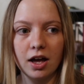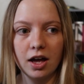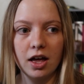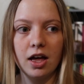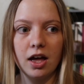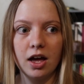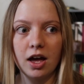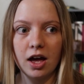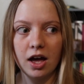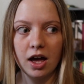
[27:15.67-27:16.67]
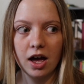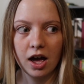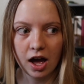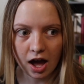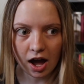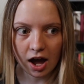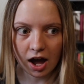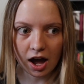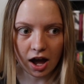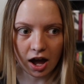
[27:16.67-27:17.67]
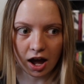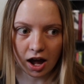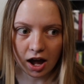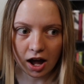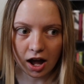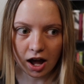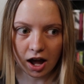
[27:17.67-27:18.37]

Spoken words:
No one is speaking in this clip.